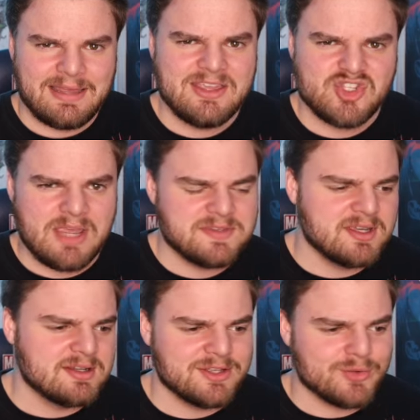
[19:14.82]
I think James
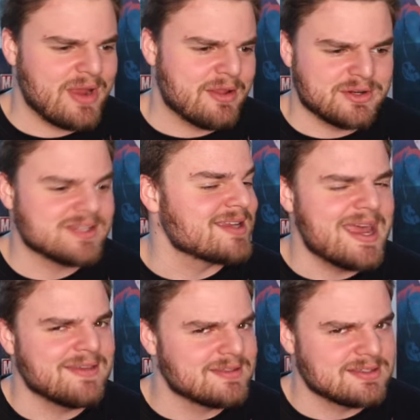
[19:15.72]
Gunn is on the record as
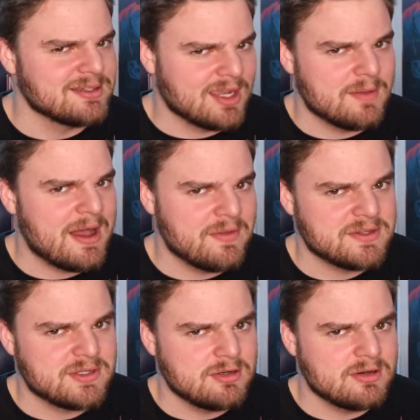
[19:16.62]
saying this is gonna come out
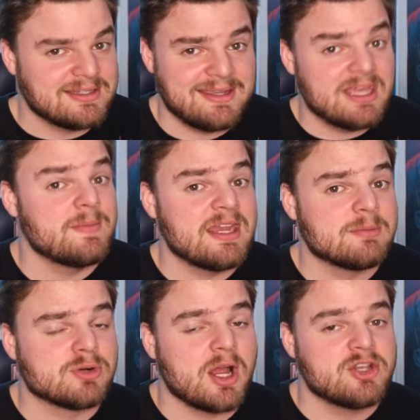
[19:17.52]
this year. It's an
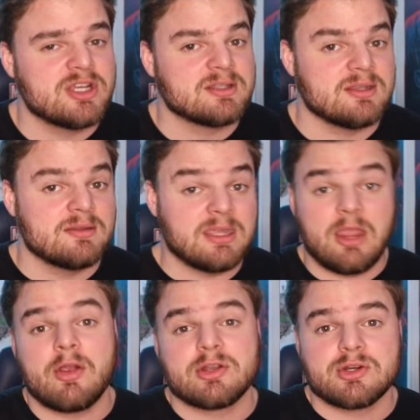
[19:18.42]
animated project, and the
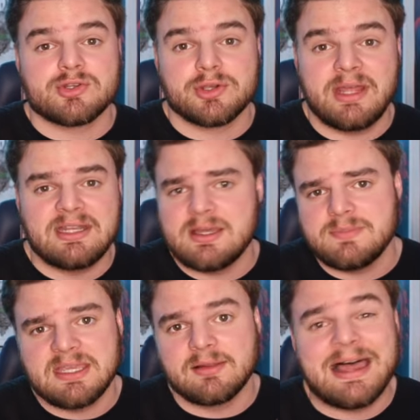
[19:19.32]
characters are gonna end up
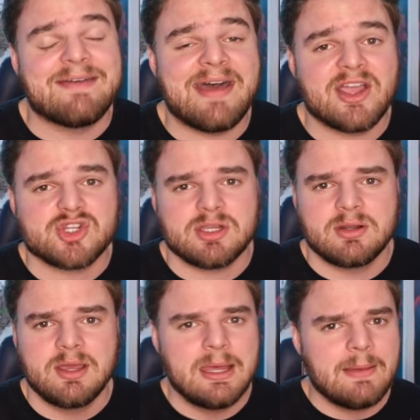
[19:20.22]
being live
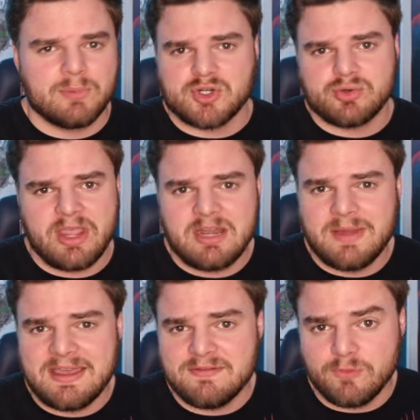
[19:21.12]
action portrayed
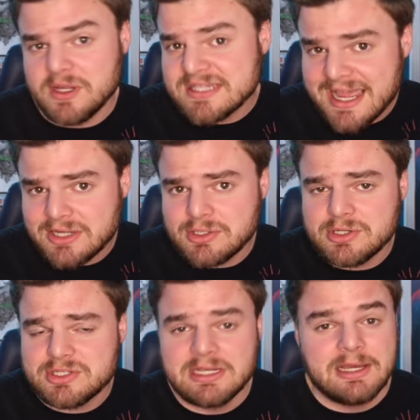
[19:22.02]
by the voice
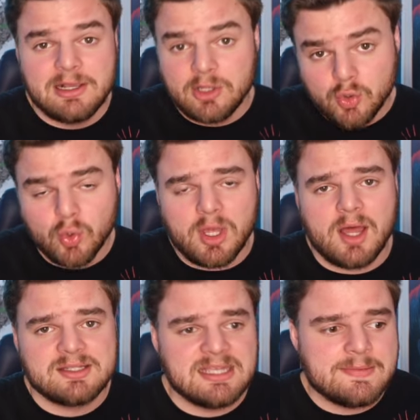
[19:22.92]
actors. Cool
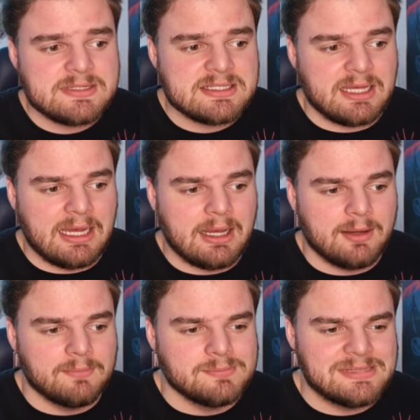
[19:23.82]
concept.
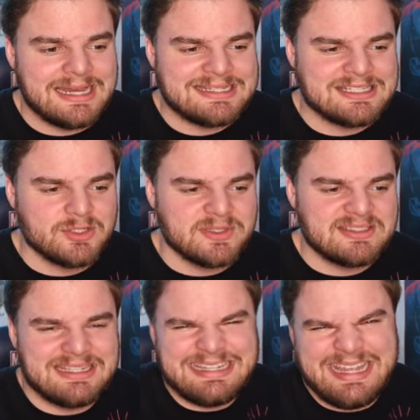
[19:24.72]
I still would
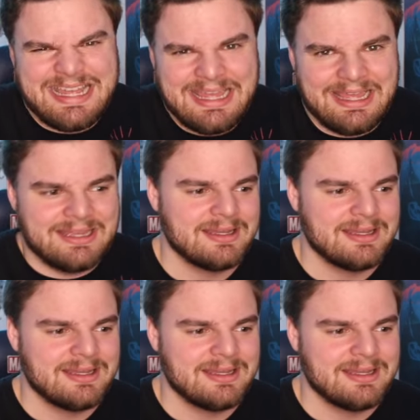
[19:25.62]
say eh.